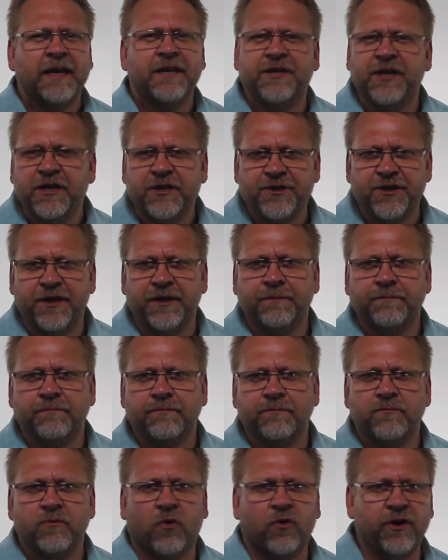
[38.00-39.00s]
Teaching,
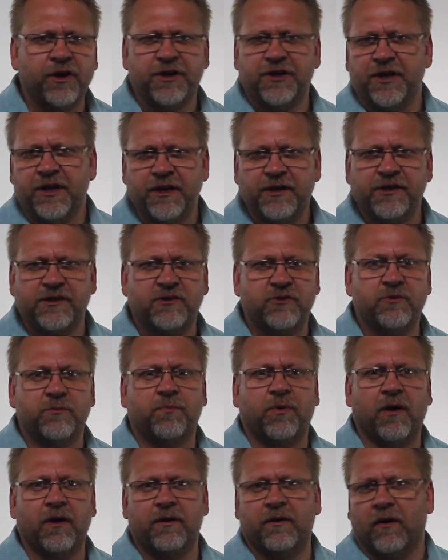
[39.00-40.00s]
or to teach, is to
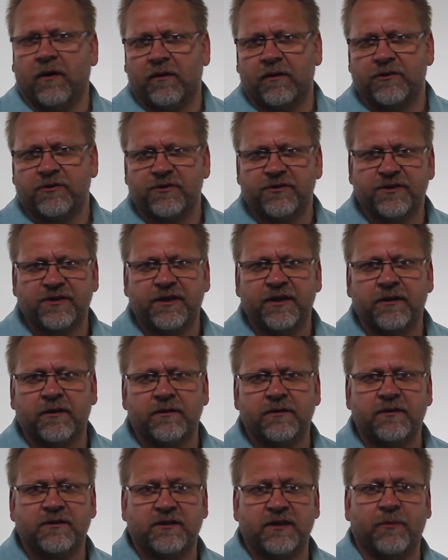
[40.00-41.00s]
impart knowledge or skill
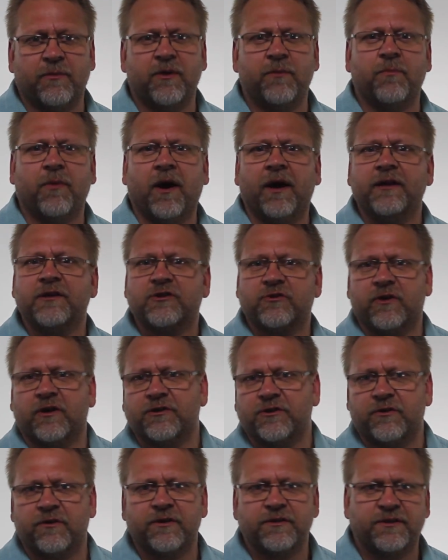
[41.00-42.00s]
to someone by
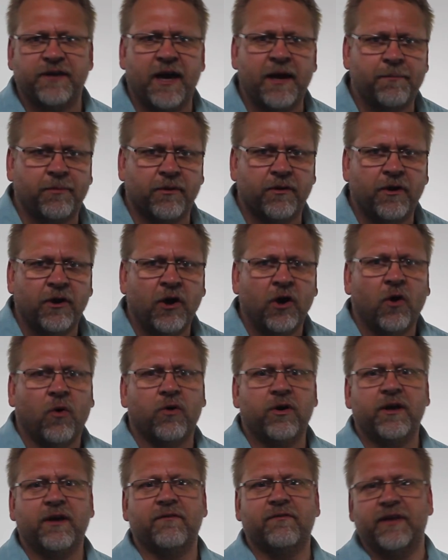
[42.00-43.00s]
instruction or example, or
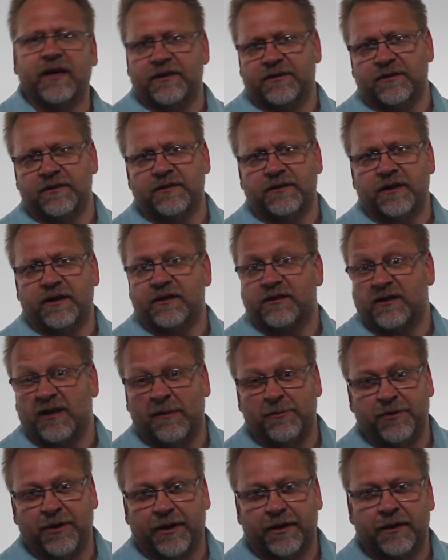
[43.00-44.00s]
to give lessons in a
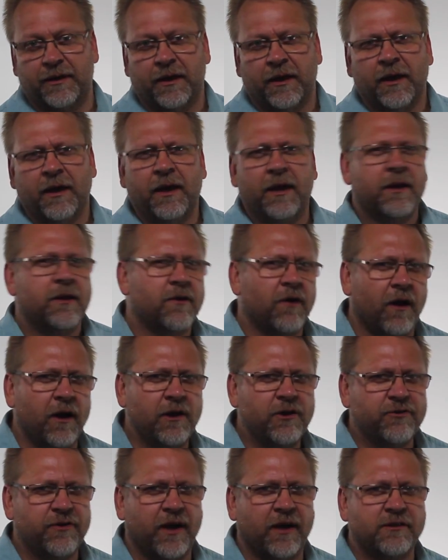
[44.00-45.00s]
subject. In
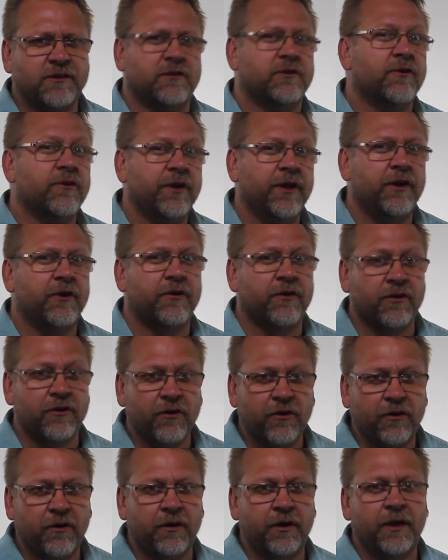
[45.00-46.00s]
contrast, learning or to
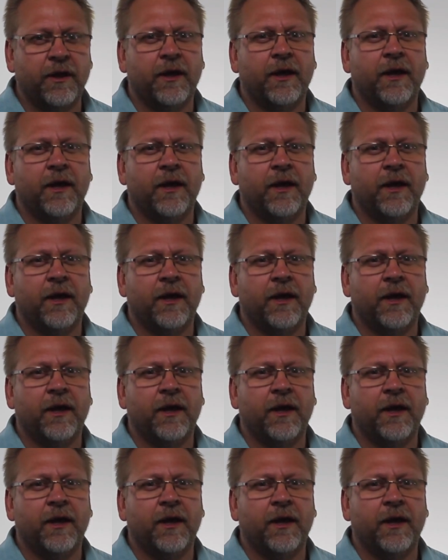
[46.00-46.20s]
learn